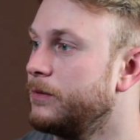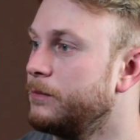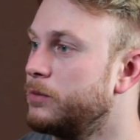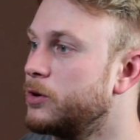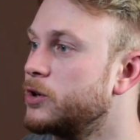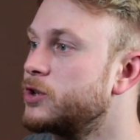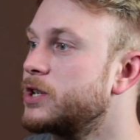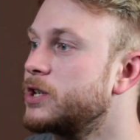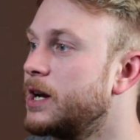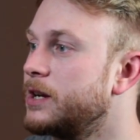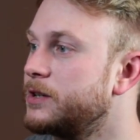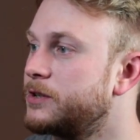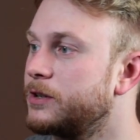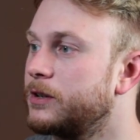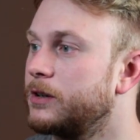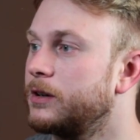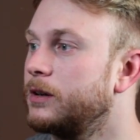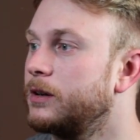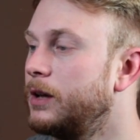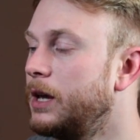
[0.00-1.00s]
push
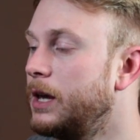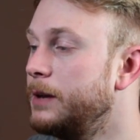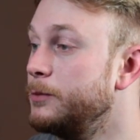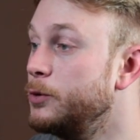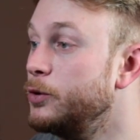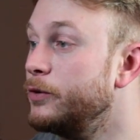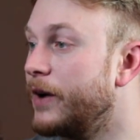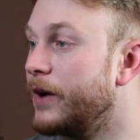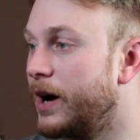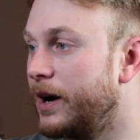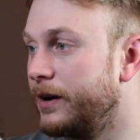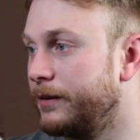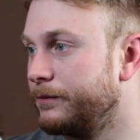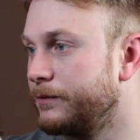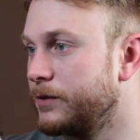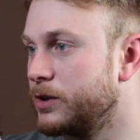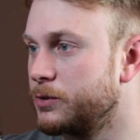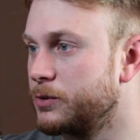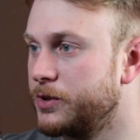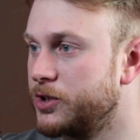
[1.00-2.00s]
enter, and move on,
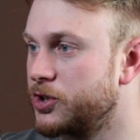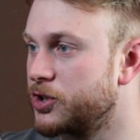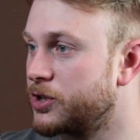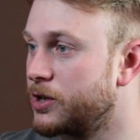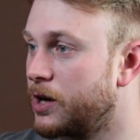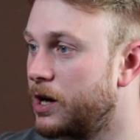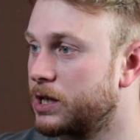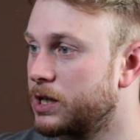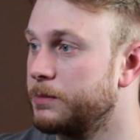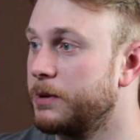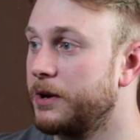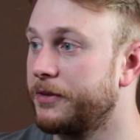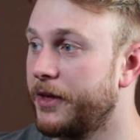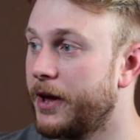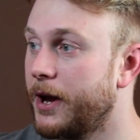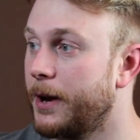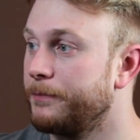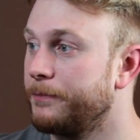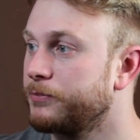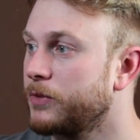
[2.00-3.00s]
because we just talked about
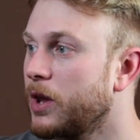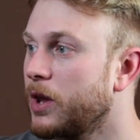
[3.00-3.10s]
that.